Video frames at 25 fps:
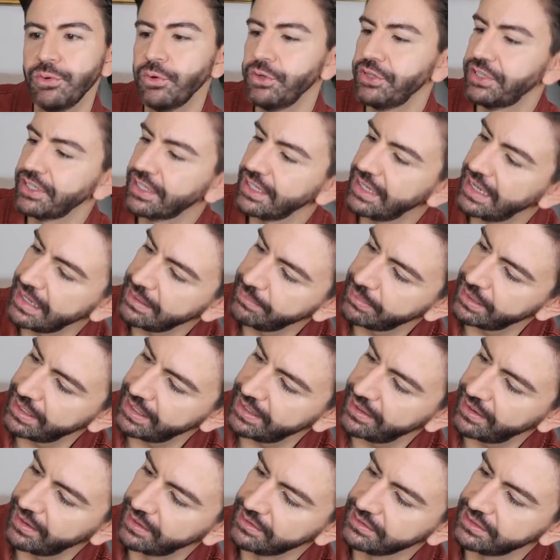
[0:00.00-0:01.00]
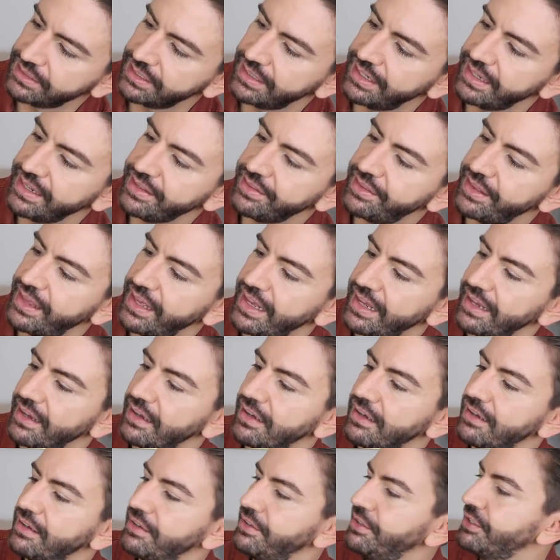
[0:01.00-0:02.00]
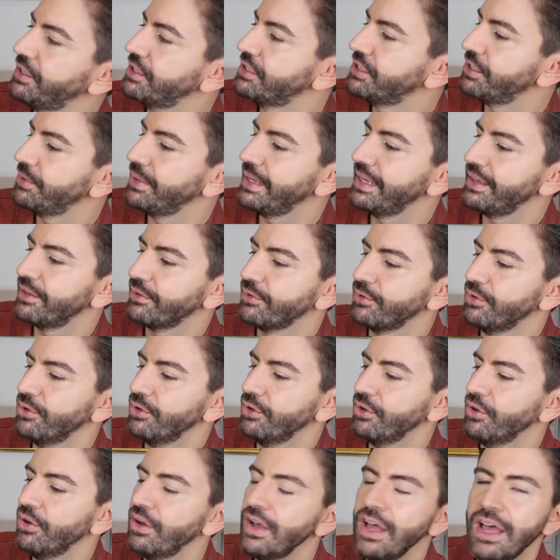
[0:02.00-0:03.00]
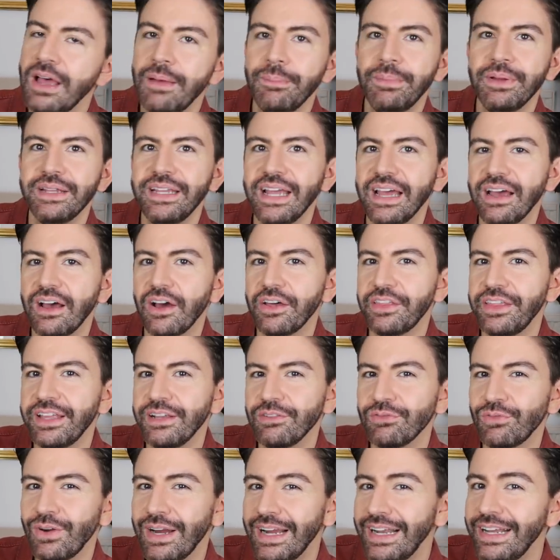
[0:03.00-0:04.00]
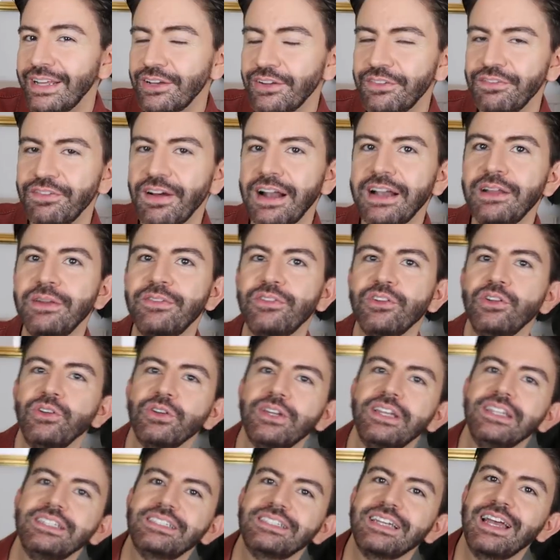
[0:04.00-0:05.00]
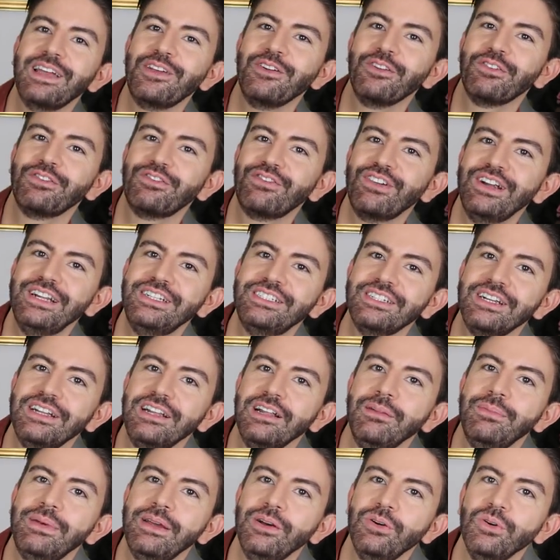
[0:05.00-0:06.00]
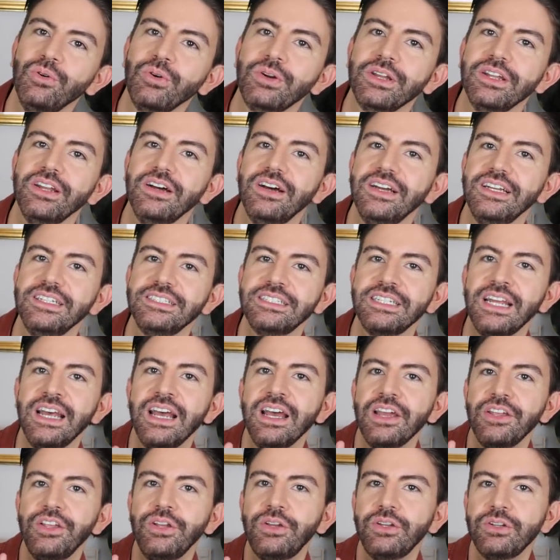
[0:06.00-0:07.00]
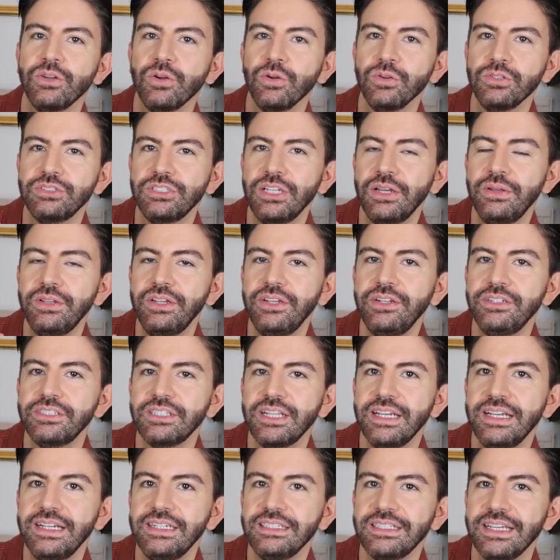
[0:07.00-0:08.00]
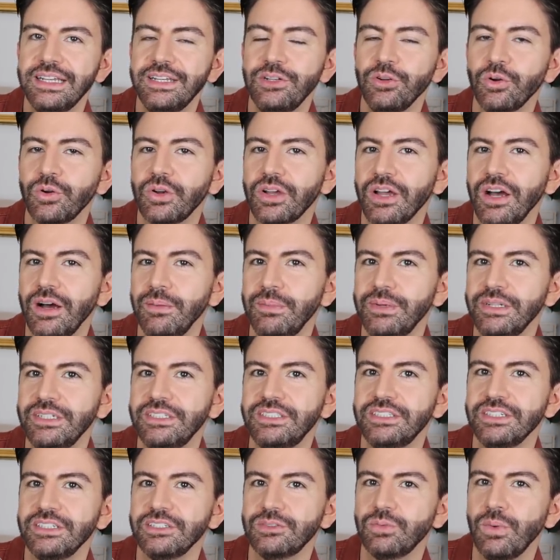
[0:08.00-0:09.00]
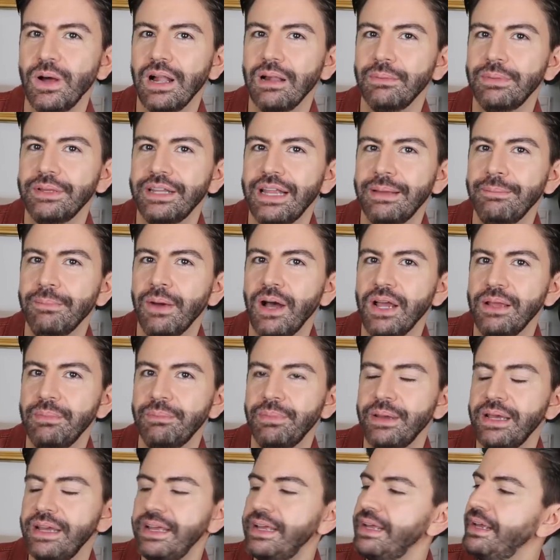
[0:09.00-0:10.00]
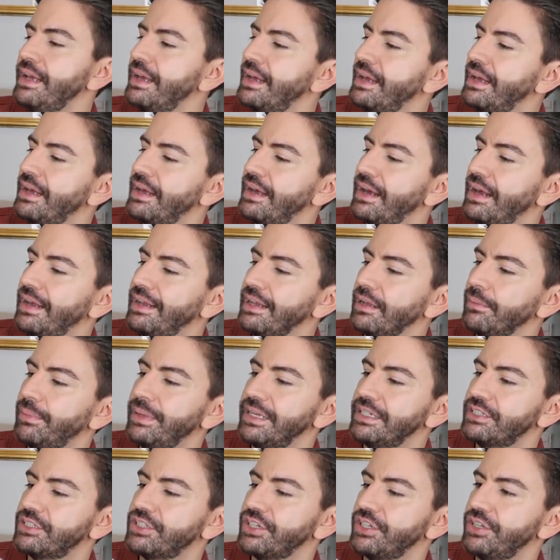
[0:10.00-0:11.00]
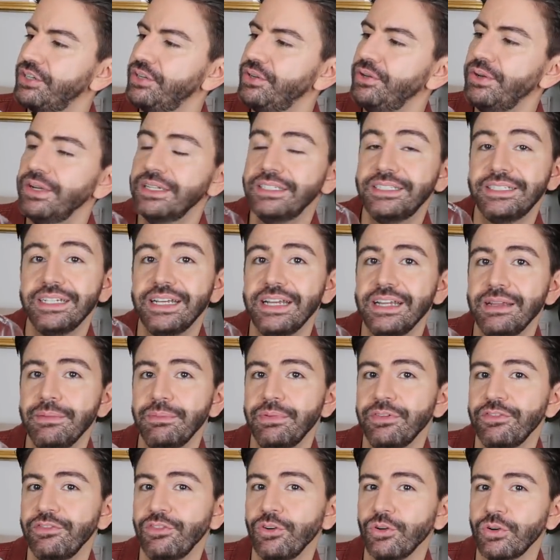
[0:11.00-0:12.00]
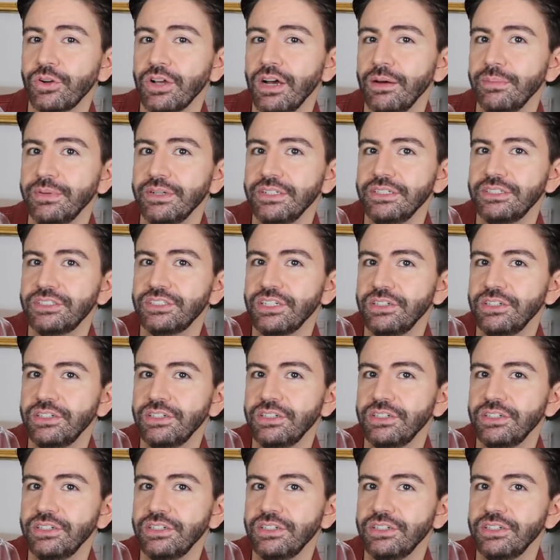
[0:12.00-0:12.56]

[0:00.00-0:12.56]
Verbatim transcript: Or you could label it underneath here. You could do either or. But yeah, I think really good value if you're looking to get your fridge a little bit organized. You could also use these in your cupboards as well, but they might be a little bit too deep for cupboards.